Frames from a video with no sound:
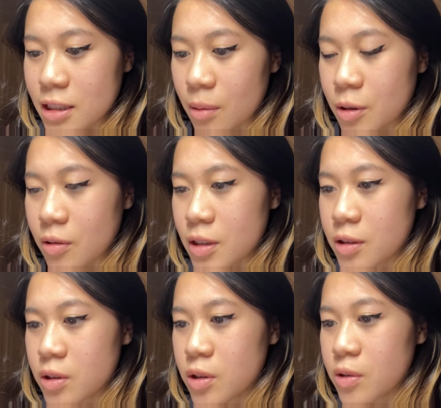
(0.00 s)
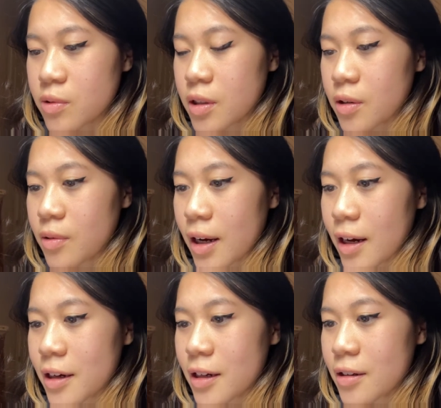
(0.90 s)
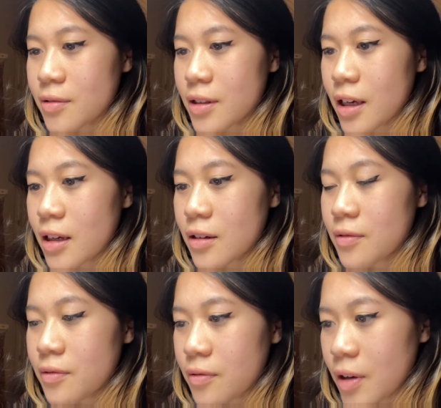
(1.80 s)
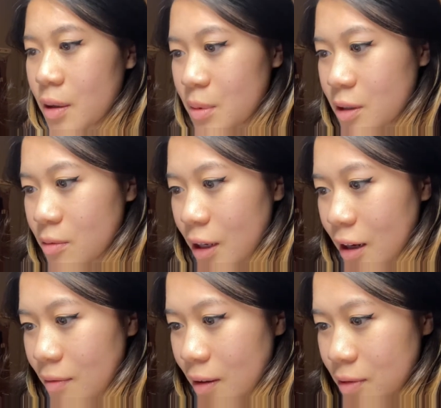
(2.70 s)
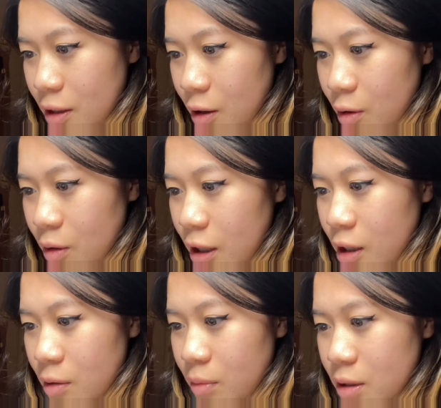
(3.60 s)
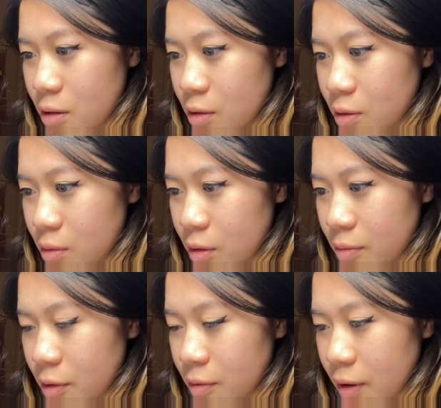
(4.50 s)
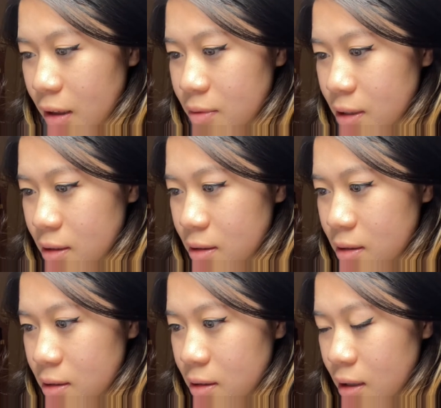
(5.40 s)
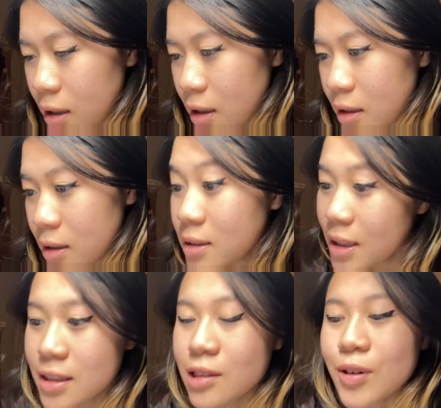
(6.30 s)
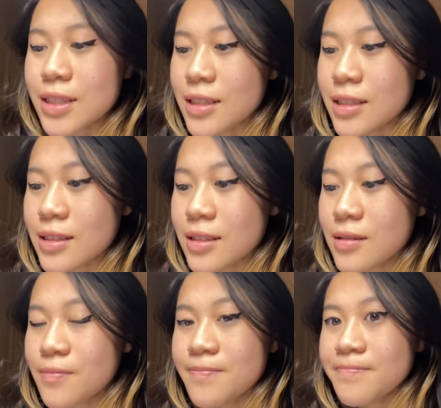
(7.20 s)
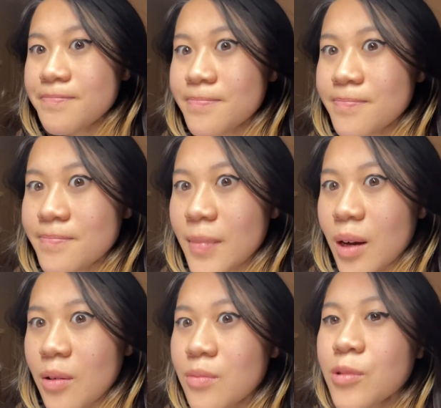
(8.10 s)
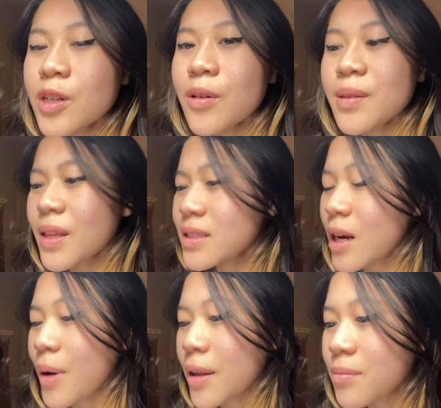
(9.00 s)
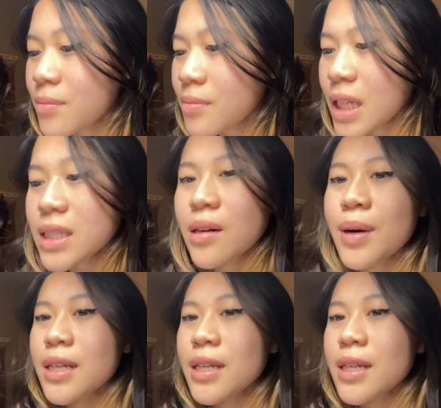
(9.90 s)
couple of questions too. So I only have, how many do I have left to go? 1, 2, 3, 4, 5, 6 questions. You know what? That's not bad. That's not bad